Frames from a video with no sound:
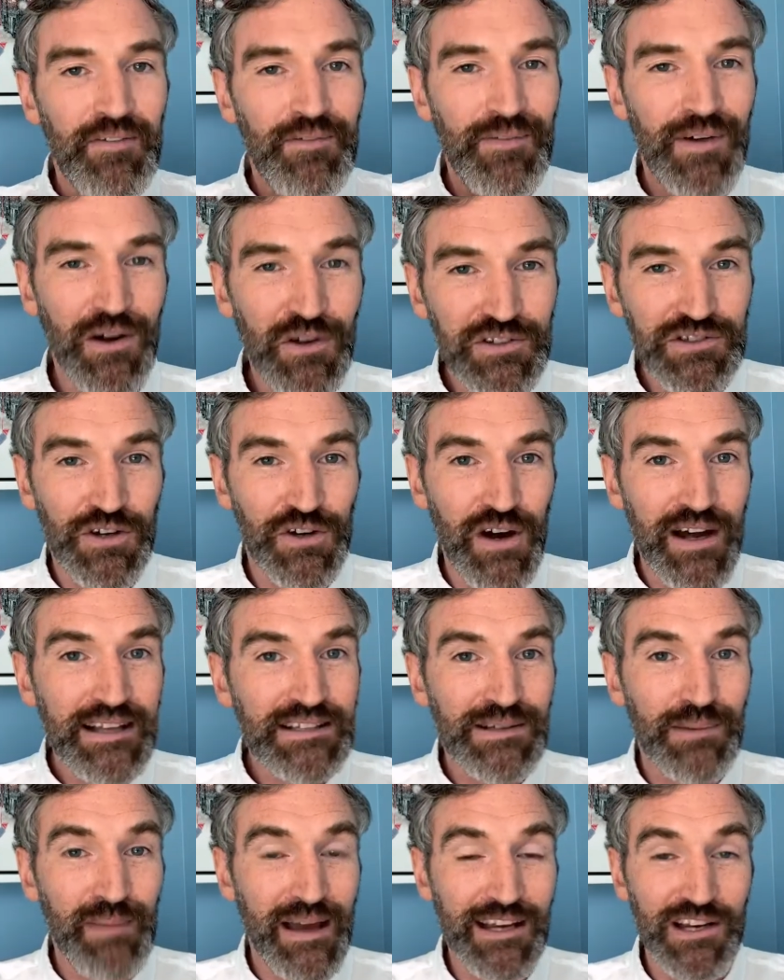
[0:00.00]
filter
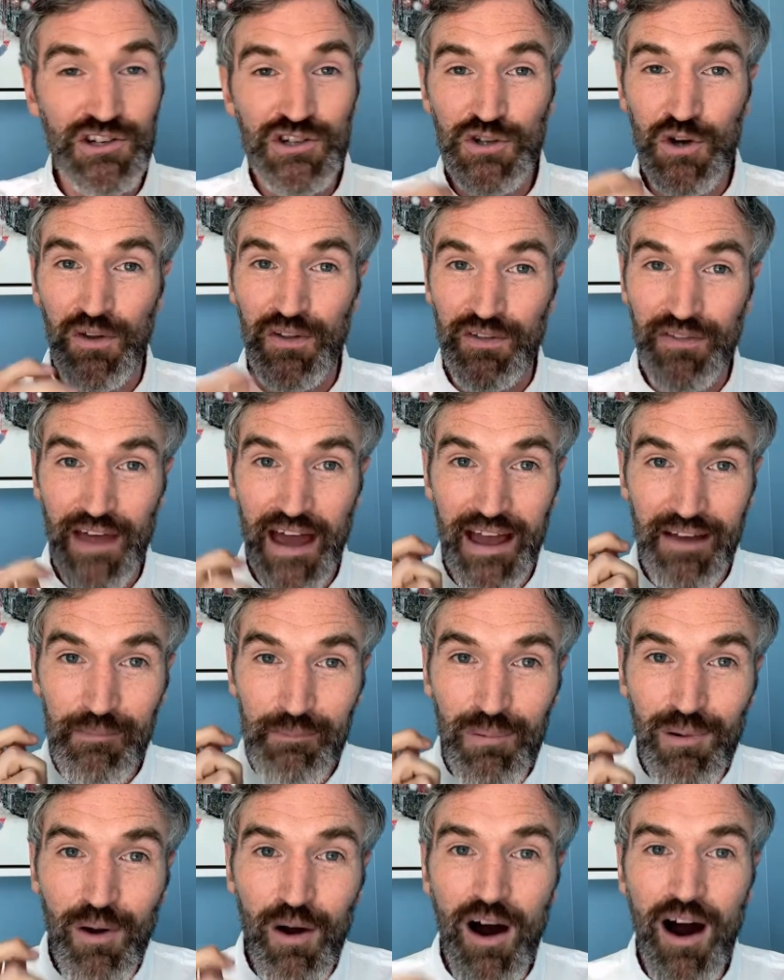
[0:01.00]
it, making sure that they
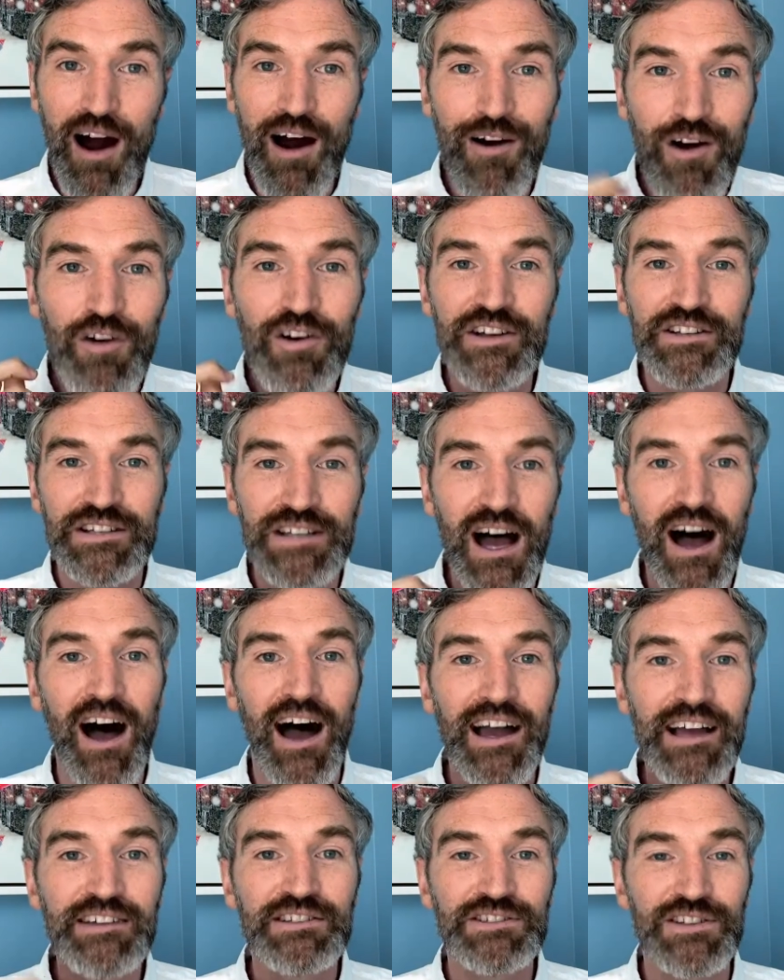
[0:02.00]

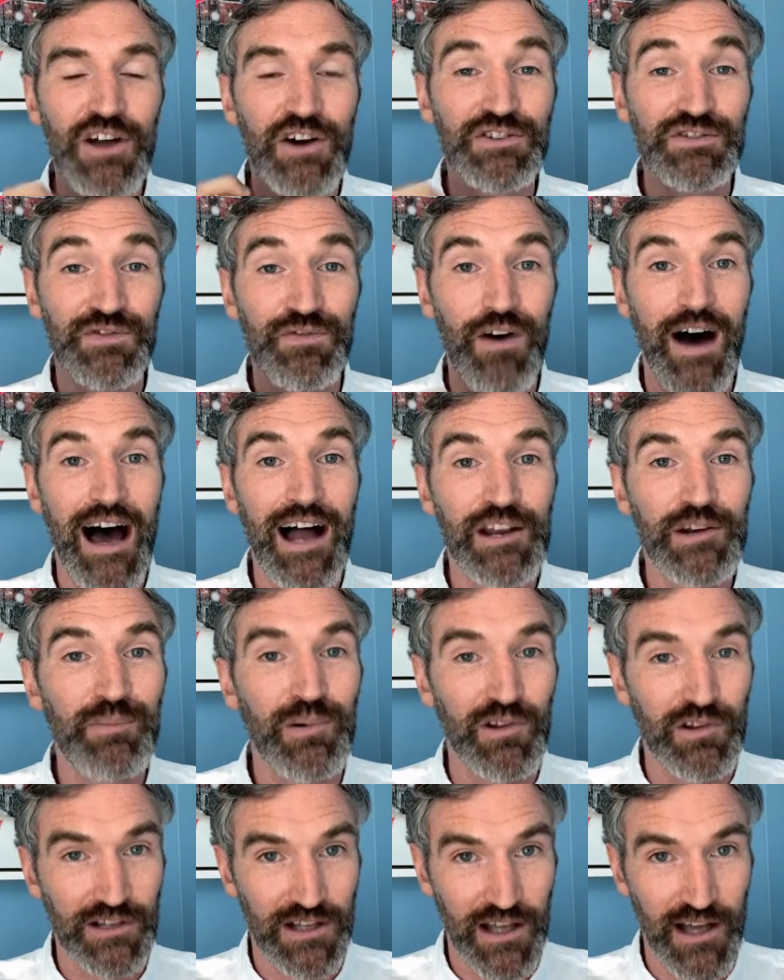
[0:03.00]
prioritize those
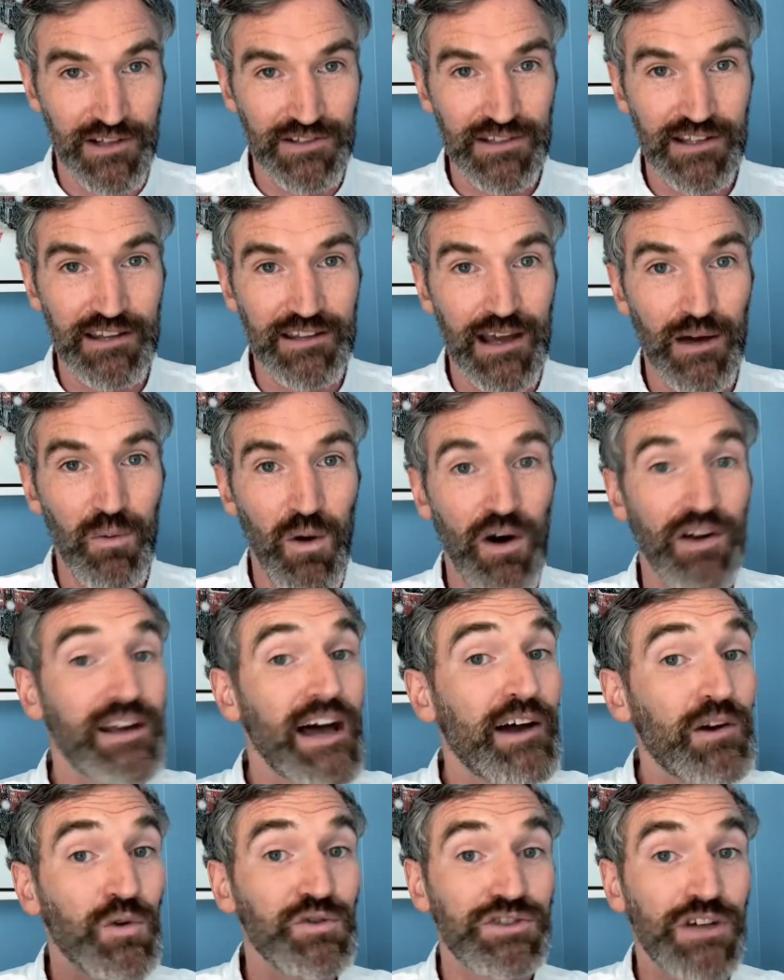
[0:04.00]
valuable clients that they want,
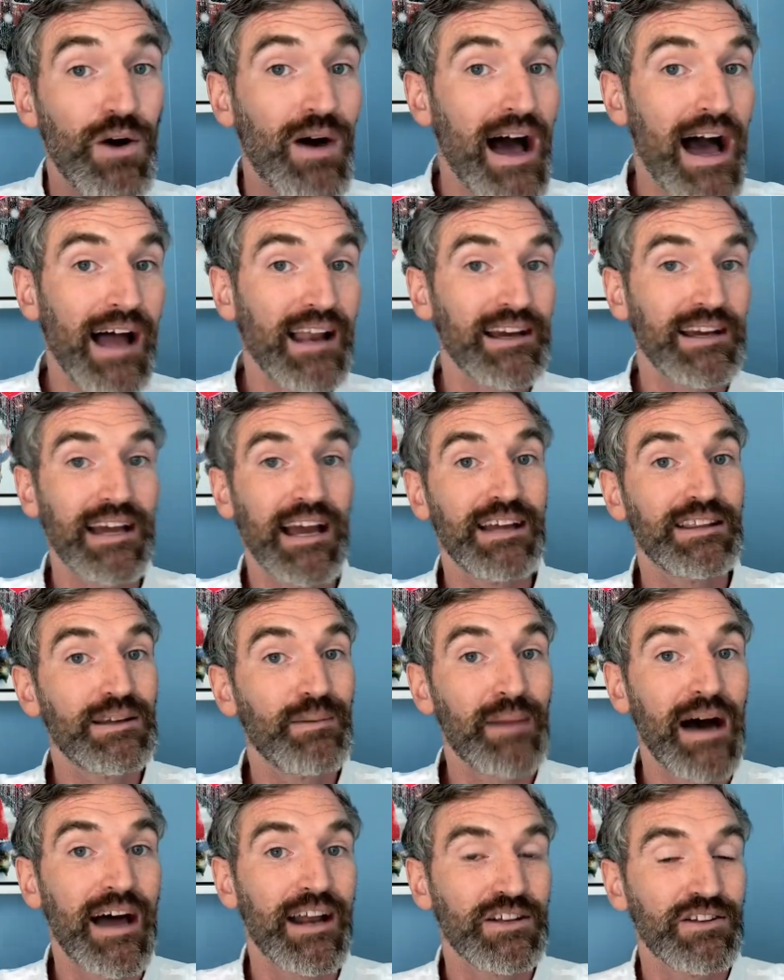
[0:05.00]
and also allocate the
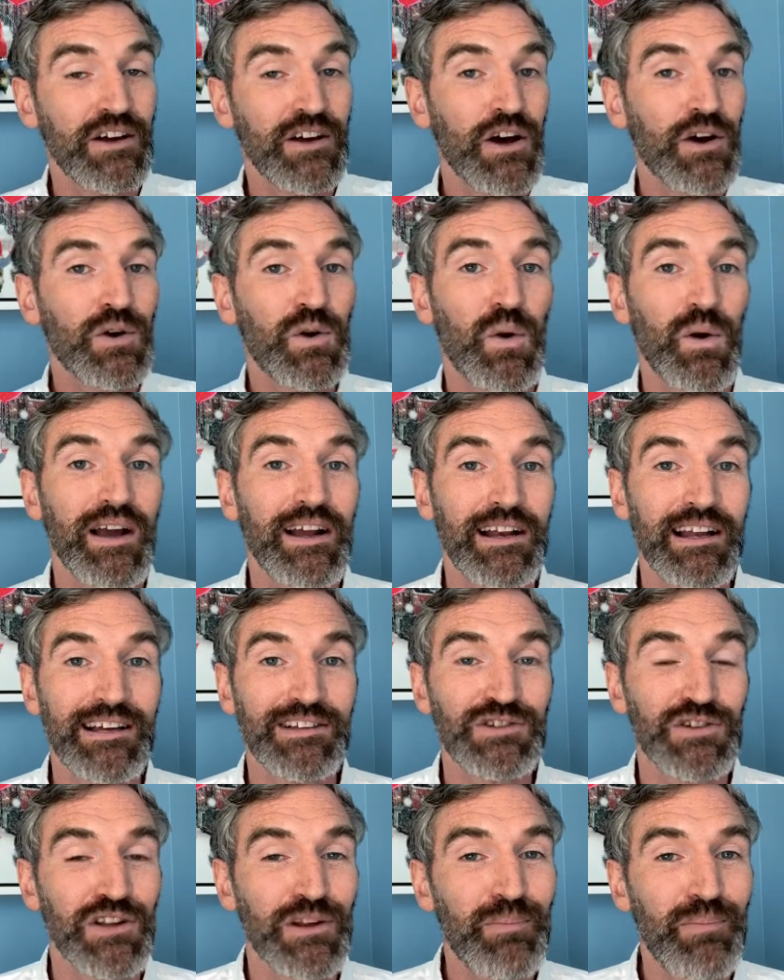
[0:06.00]
matter quickly
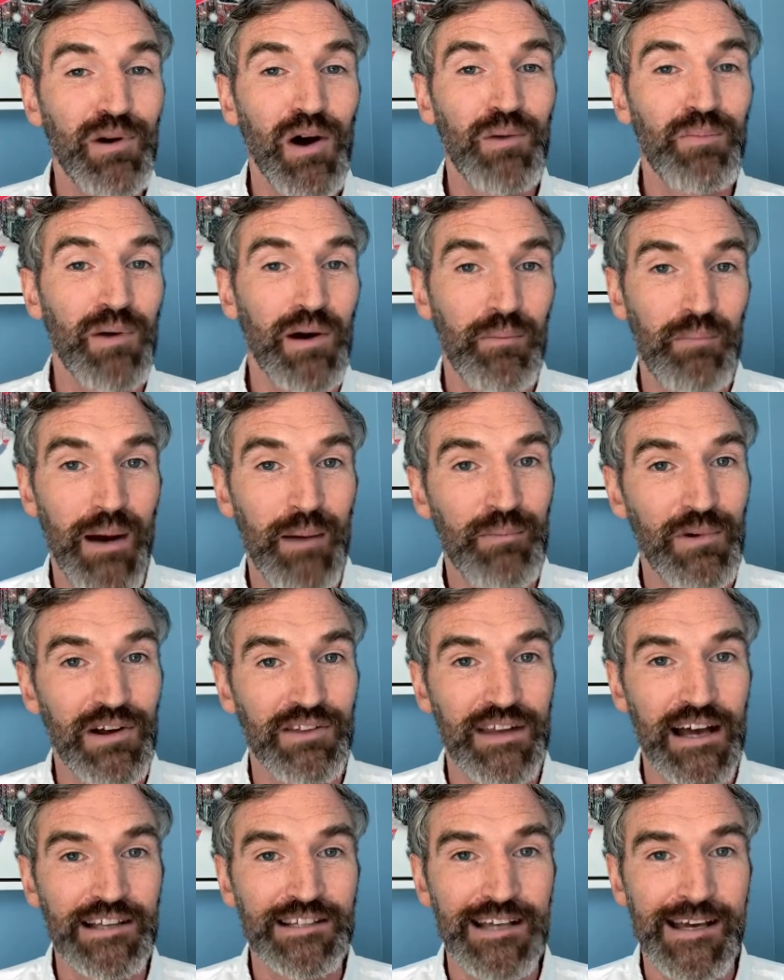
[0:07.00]
to the appropriate member in
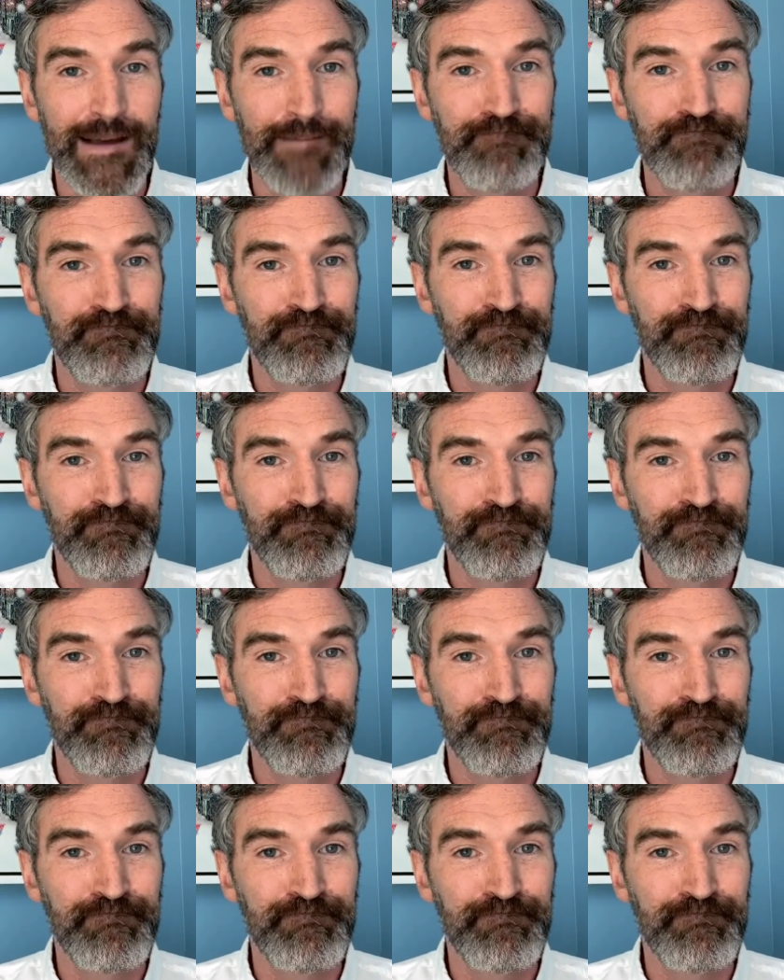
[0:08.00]
their team.